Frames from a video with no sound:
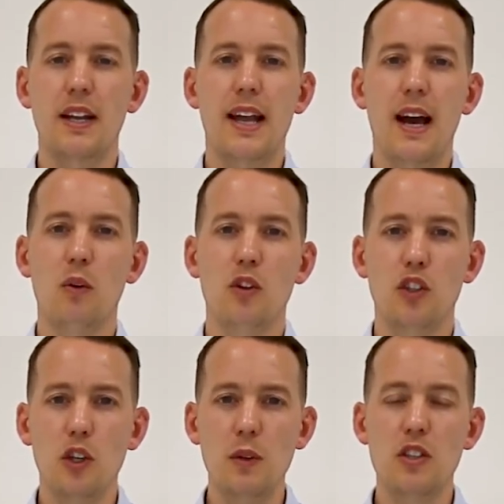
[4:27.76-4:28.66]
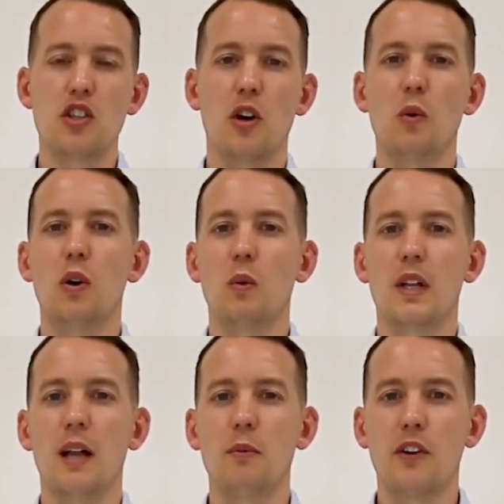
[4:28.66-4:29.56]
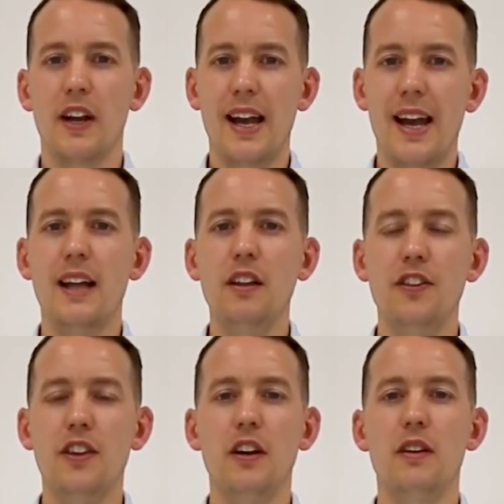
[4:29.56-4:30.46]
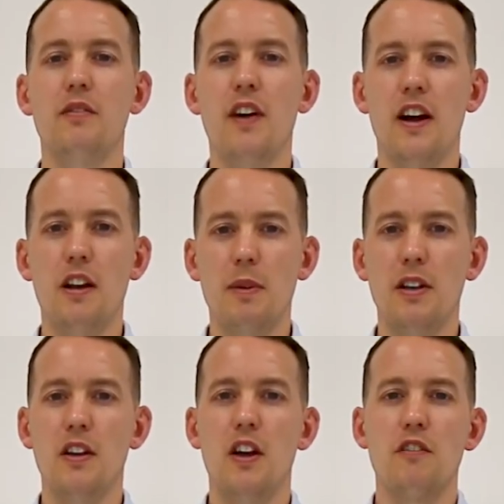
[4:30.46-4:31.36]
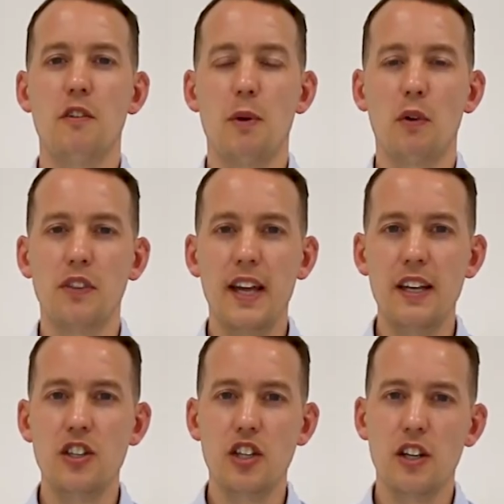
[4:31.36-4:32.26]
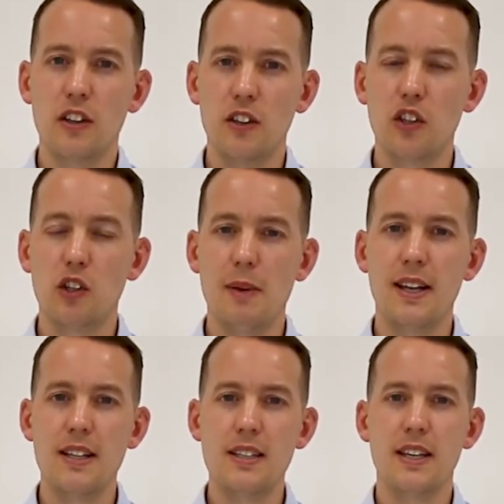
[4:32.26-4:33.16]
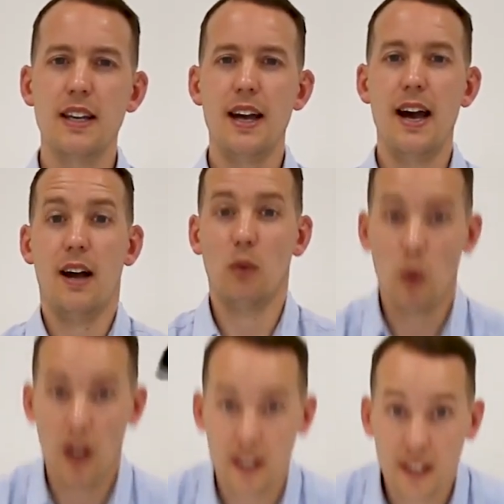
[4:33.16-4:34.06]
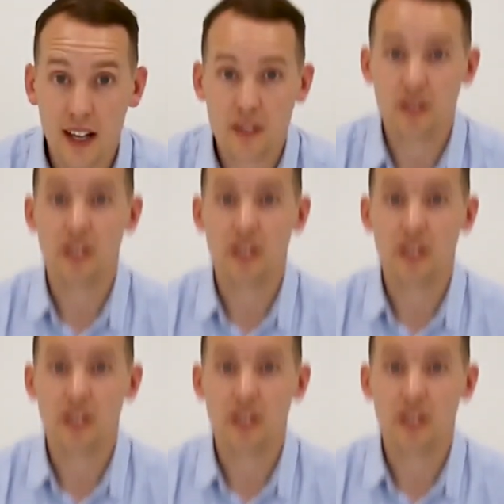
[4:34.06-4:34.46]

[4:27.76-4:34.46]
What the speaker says: Now, doing so will help create a healthier environment for both nature, humanity and wildlife.